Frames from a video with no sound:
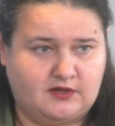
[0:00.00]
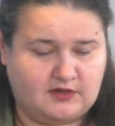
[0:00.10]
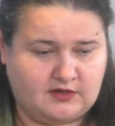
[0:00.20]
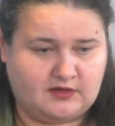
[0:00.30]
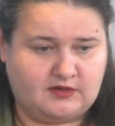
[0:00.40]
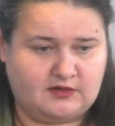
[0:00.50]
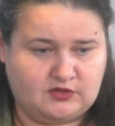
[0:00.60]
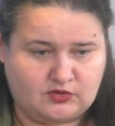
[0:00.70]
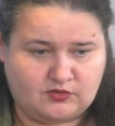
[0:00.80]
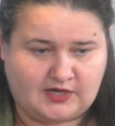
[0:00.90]
uh,
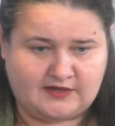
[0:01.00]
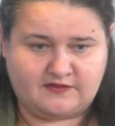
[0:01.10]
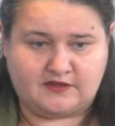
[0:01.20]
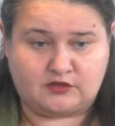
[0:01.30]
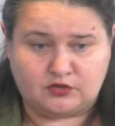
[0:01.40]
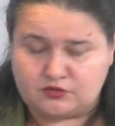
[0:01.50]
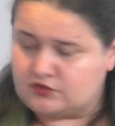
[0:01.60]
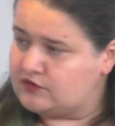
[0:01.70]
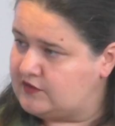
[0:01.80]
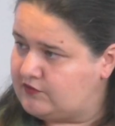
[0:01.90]
you know, either close
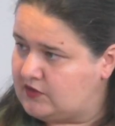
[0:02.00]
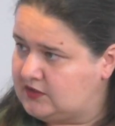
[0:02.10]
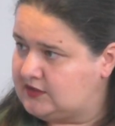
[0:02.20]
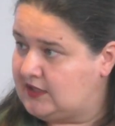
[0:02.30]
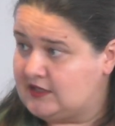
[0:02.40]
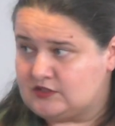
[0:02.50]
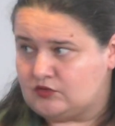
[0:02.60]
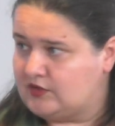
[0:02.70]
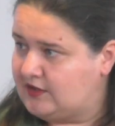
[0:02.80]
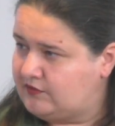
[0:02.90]
to the front lines
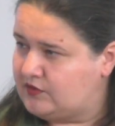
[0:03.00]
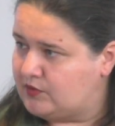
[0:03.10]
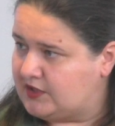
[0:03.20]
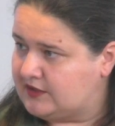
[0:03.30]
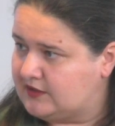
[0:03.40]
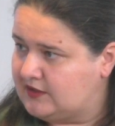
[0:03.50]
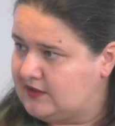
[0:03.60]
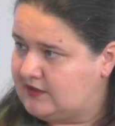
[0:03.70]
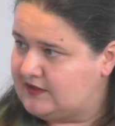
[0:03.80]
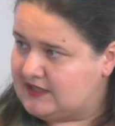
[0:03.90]
or everywhere,
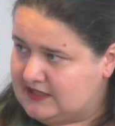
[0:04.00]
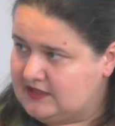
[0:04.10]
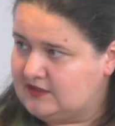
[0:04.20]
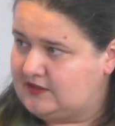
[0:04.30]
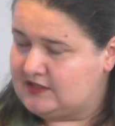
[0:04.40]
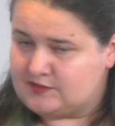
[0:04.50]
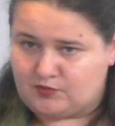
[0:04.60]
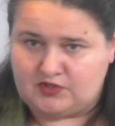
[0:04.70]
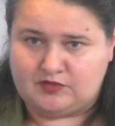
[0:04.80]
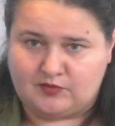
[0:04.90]
the need is
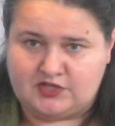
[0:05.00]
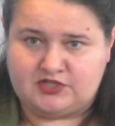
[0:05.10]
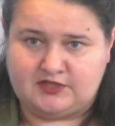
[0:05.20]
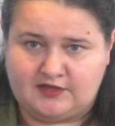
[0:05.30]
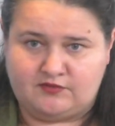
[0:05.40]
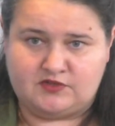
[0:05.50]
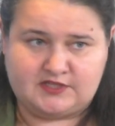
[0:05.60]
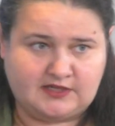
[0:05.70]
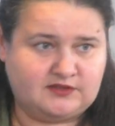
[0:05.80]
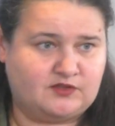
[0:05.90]
pretty much in every
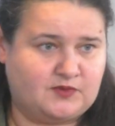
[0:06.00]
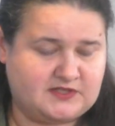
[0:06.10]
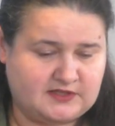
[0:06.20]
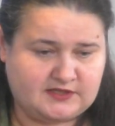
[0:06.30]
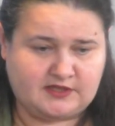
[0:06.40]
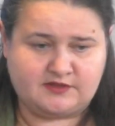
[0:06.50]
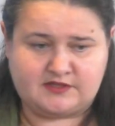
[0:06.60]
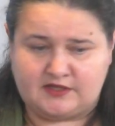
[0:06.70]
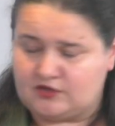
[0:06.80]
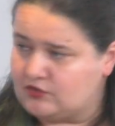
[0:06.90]
sector, whether it's
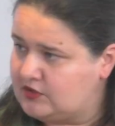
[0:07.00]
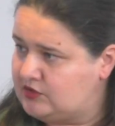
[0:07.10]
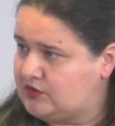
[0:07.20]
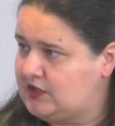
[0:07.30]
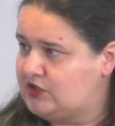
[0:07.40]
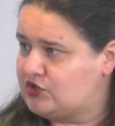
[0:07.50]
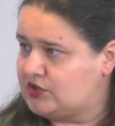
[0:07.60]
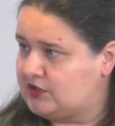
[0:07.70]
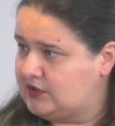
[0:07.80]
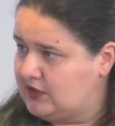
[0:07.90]
healthcare or
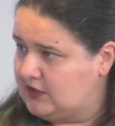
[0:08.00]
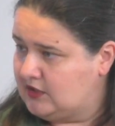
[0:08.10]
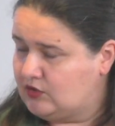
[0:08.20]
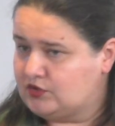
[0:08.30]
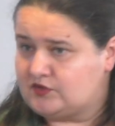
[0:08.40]
education or